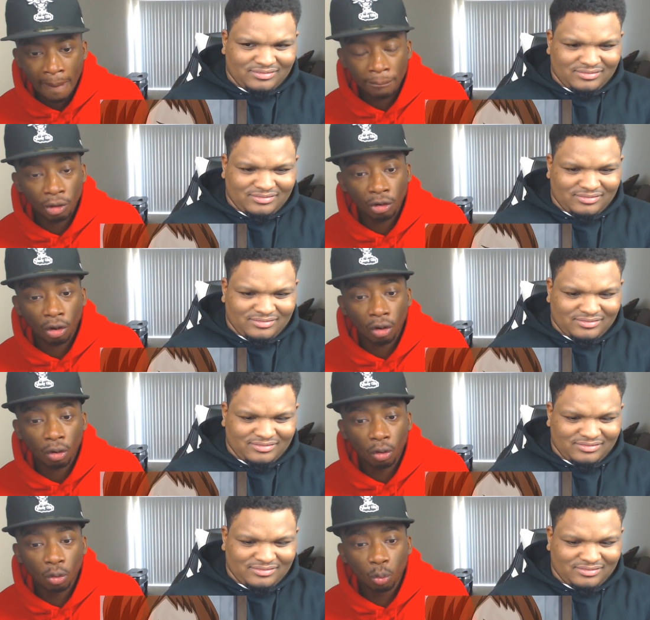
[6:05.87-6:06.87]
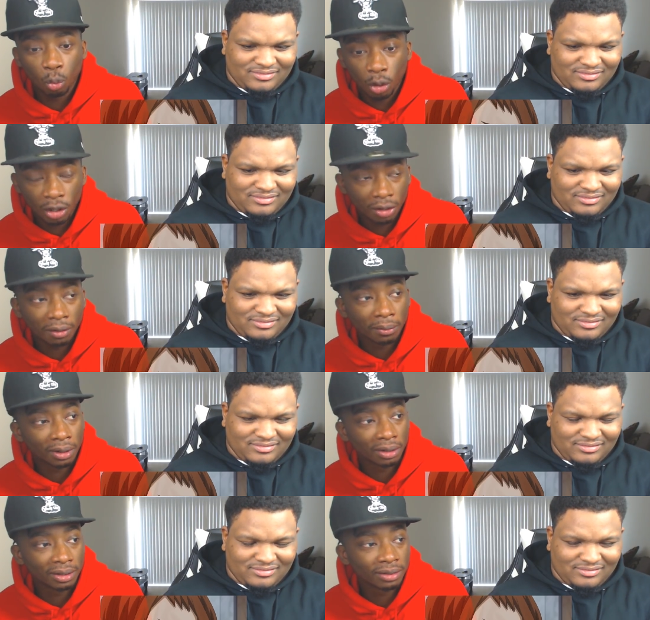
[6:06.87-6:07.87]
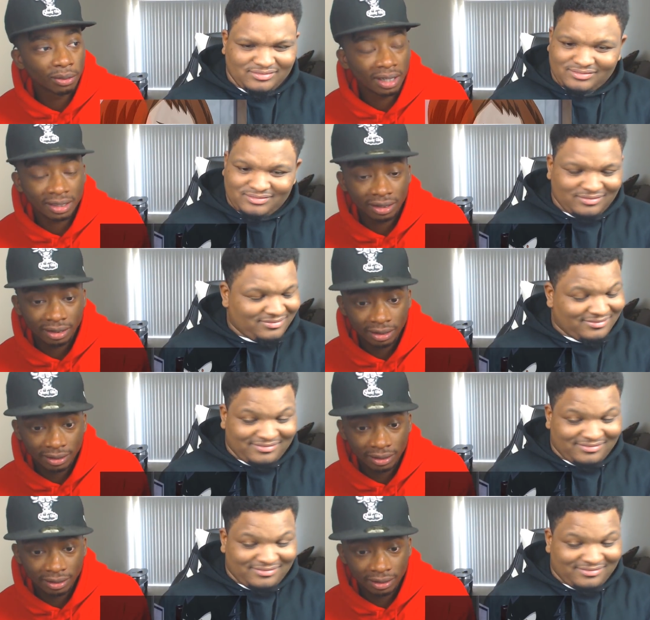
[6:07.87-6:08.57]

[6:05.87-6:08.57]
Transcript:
Speaker 1: Yo, the whole world, bro, is watching.